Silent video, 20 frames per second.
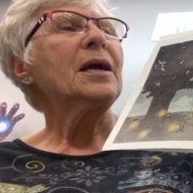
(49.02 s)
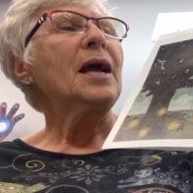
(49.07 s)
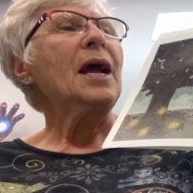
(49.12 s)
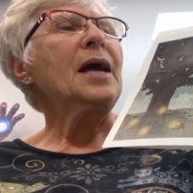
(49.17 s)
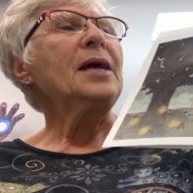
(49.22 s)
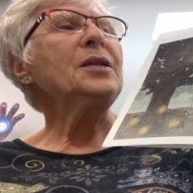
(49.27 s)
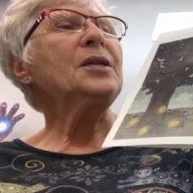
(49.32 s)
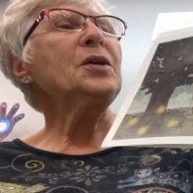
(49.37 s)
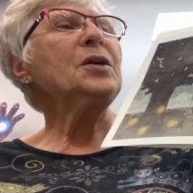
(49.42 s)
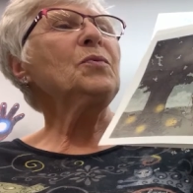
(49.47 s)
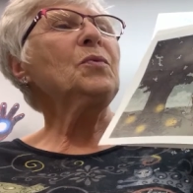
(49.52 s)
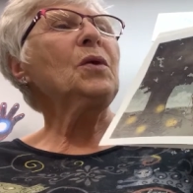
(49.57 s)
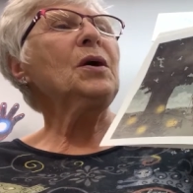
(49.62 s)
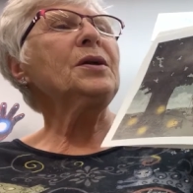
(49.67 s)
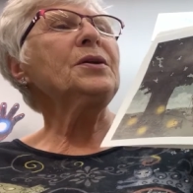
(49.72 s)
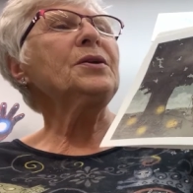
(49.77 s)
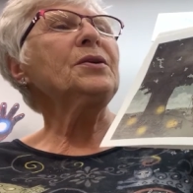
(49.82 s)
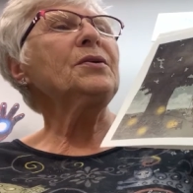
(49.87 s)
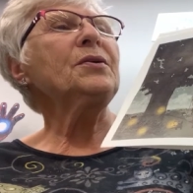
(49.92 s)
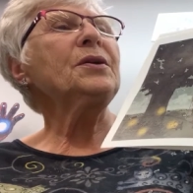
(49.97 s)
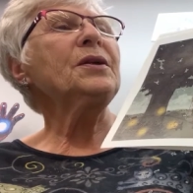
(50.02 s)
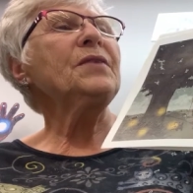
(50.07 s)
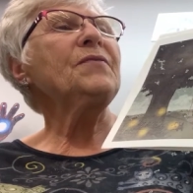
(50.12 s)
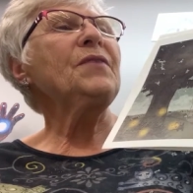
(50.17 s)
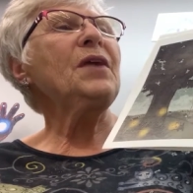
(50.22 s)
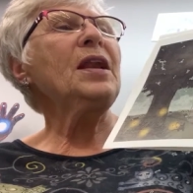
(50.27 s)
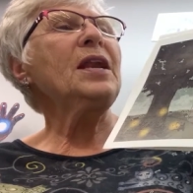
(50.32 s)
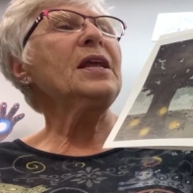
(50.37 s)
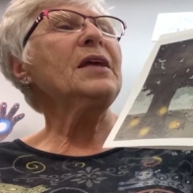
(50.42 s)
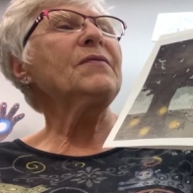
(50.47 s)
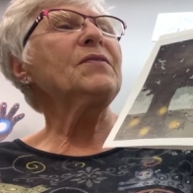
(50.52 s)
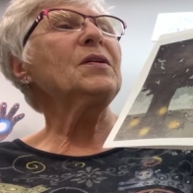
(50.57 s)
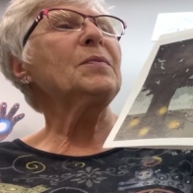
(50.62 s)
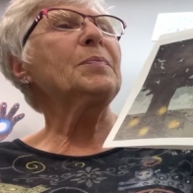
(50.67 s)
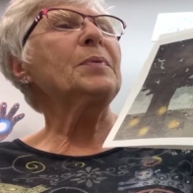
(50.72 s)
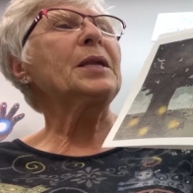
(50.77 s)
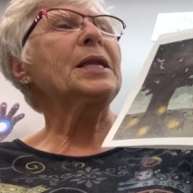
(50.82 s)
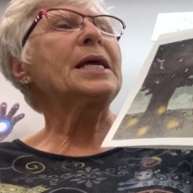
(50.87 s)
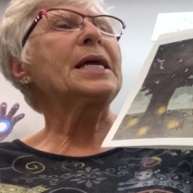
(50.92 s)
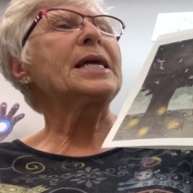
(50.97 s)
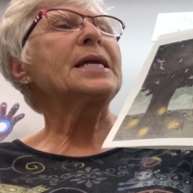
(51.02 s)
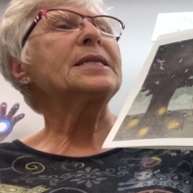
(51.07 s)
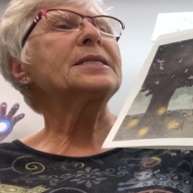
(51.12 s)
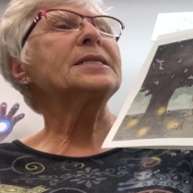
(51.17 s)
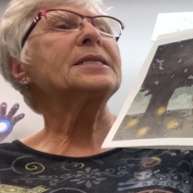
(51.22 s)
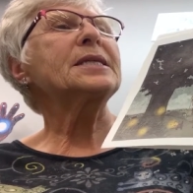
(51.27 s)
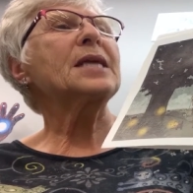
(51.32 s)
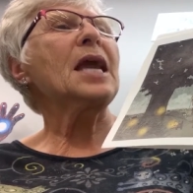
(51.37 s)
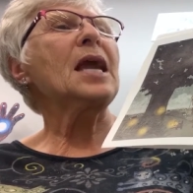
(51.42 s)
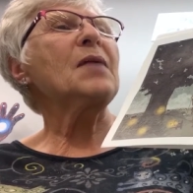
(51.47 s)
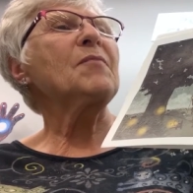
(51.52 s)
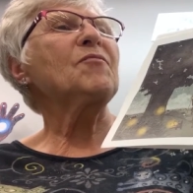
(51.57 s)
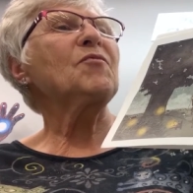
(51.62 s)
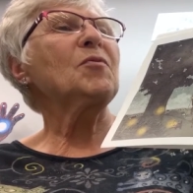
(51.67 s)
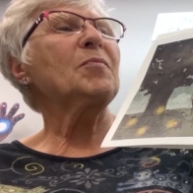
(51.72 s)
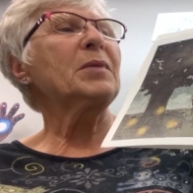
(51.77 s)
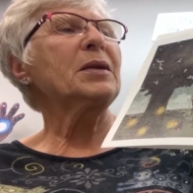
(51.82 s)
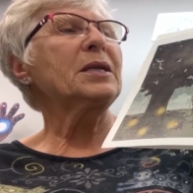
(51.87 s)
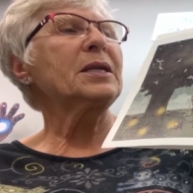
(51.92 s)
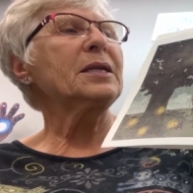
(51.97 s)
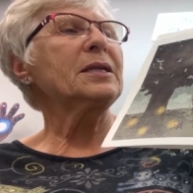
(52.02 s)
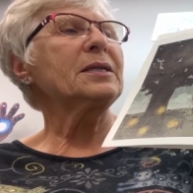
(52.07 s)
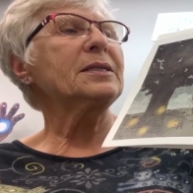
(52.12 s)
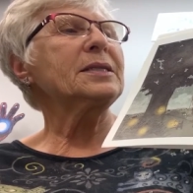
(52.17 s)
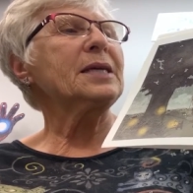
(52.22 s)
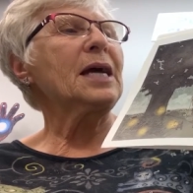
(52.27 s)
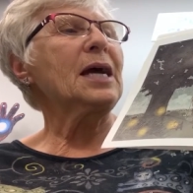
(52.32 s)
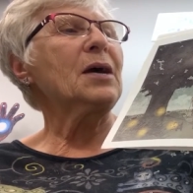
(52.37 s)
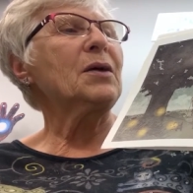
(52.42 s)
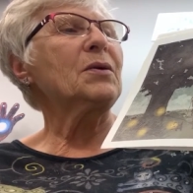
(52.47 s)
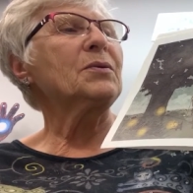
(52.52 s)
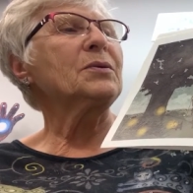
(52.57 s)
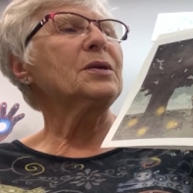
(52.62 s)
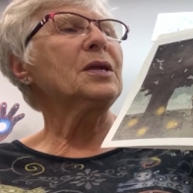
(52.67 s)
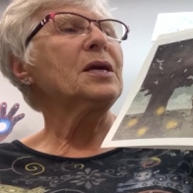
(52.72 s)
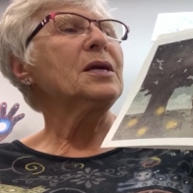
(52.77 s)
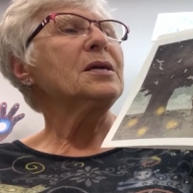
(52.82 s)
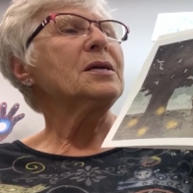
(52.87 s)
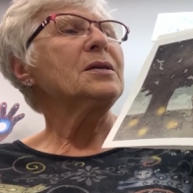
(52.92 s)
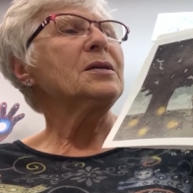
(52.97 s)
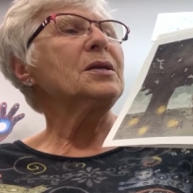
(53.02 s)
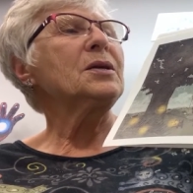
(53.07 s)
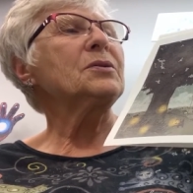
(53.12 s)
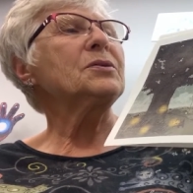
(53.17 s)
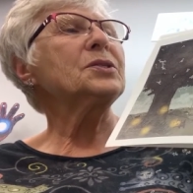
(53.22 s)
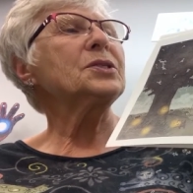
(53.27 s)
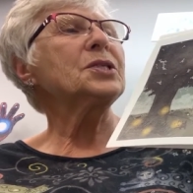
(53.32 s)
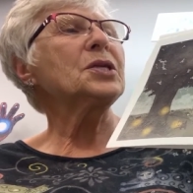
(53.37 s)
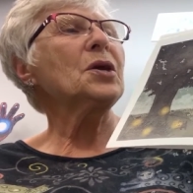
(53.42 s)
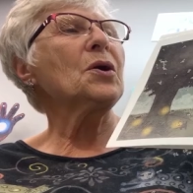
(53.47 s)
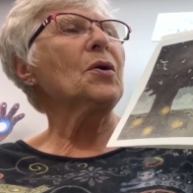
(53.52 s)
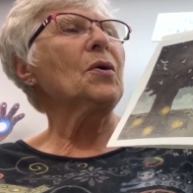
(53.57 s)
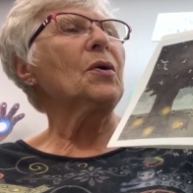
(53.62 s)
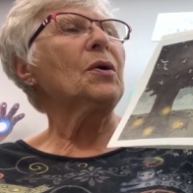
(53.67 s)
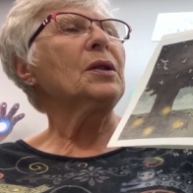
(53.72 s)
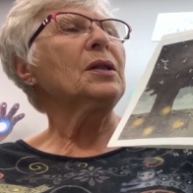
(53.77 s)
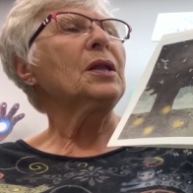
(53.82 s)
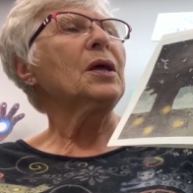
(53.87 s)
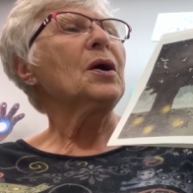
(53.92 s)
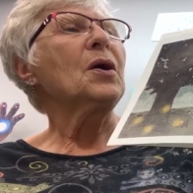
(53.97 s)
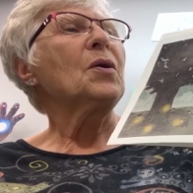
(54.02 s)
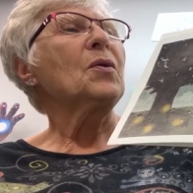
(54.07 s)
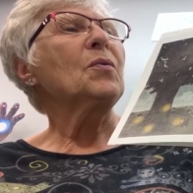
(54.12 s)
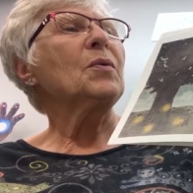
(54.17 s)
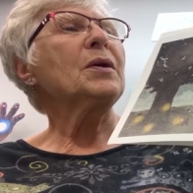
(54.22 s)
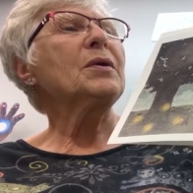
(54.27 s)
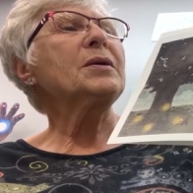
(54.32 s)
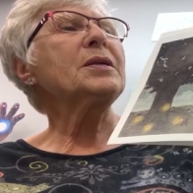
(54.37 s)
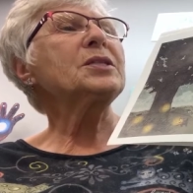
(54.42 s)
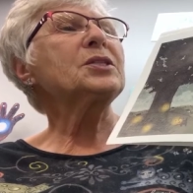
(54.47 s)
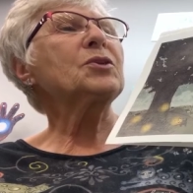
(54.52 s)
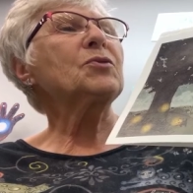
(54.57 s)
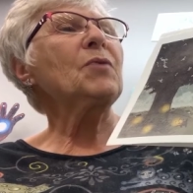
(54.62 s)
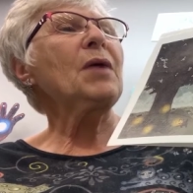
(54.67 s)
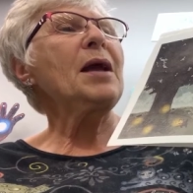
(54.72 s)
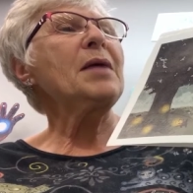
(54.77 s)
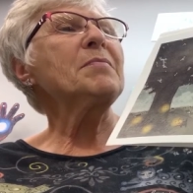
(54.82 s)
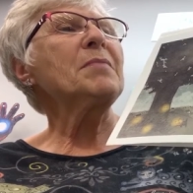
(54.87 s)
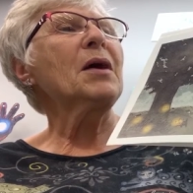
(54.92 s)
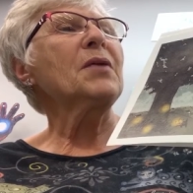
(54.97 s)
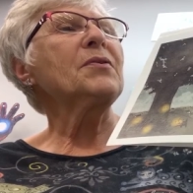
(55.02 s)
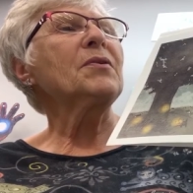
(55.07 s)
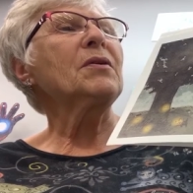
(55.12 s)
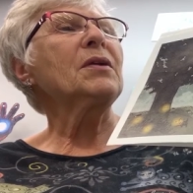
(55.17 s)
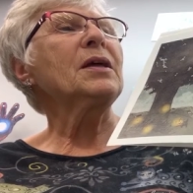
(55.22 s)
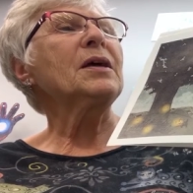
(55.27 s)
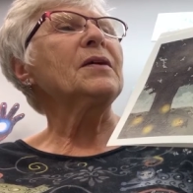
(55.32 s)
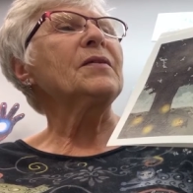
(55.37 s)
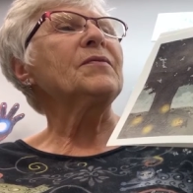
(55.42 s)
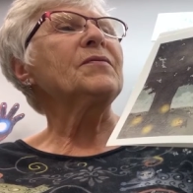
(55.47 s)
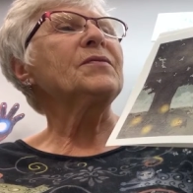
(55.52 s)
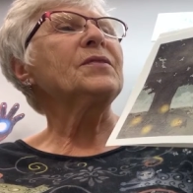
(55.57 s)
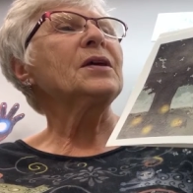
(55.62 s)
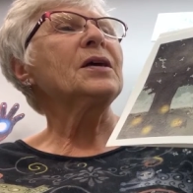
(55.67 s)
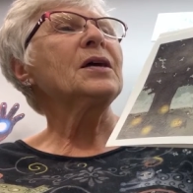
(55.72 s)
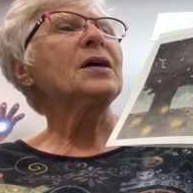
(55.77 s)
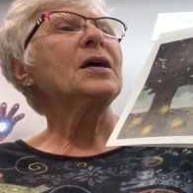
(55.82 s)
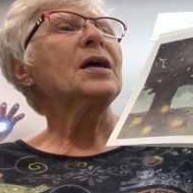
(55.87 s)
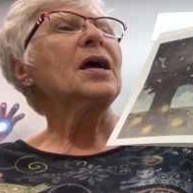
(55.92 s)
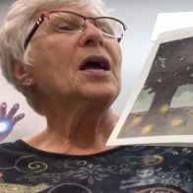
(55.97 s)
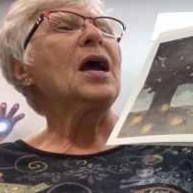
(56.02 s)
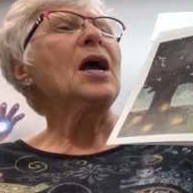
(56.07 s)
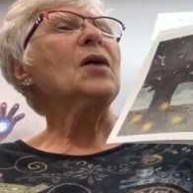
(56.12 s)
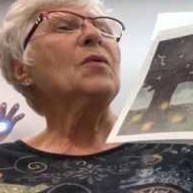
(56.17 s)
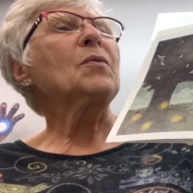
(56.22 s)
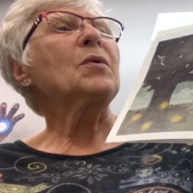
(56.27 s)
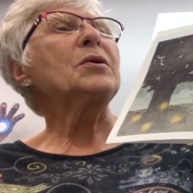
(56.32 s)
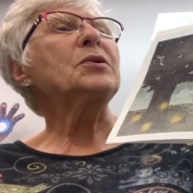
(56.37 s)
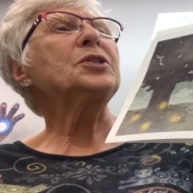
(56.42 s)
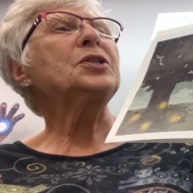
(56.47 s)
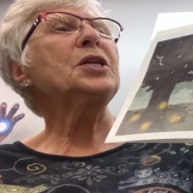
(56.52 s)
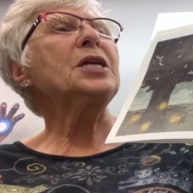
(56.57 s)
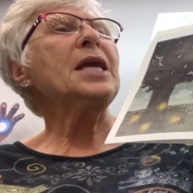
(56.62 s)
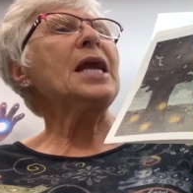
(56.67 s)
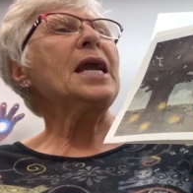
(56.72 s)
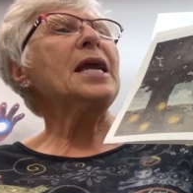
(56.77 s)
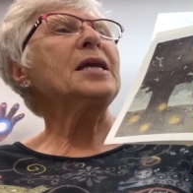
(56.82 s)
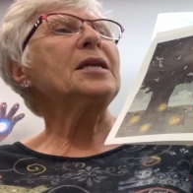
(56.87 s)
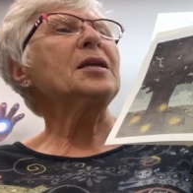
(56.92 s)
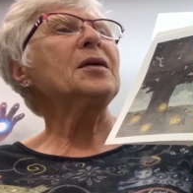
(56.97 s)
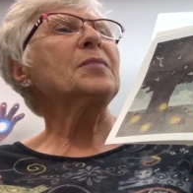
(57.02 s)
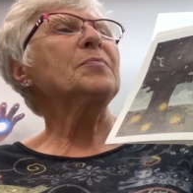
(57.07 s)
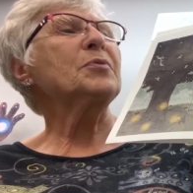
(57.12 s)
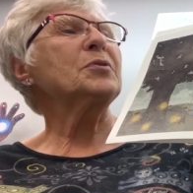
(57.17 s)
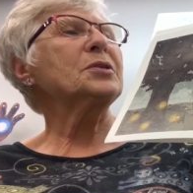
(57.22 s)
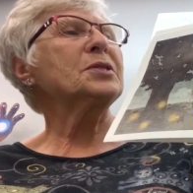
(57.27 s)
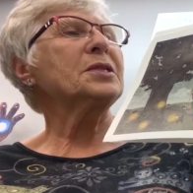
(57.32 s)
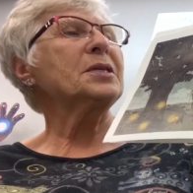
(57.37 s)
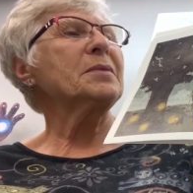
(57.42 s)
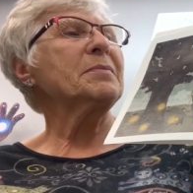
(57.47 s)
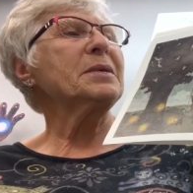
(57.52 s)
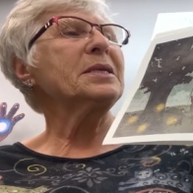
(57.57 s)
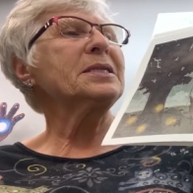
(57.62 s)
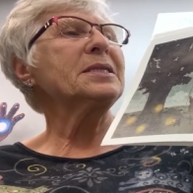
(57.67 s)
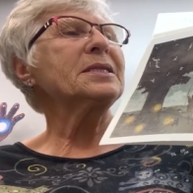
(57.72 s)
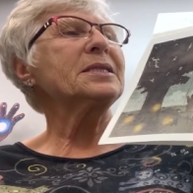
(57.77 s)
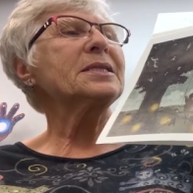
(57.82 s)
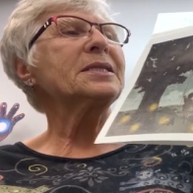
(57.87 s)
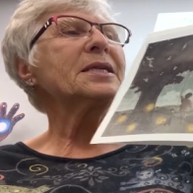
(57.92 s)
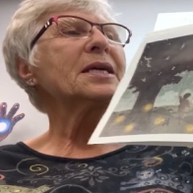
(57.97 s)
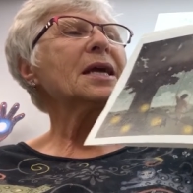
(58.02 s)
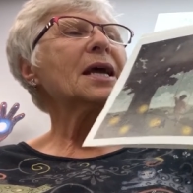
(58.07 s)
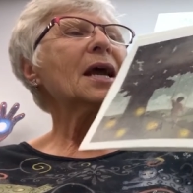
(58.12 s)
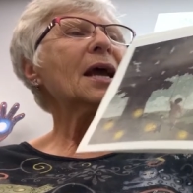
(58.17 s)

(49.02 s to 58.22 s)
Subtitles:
and he wondered if any of the planes came from a little town near Seoul where his grandmother lived, and where she ate persimmons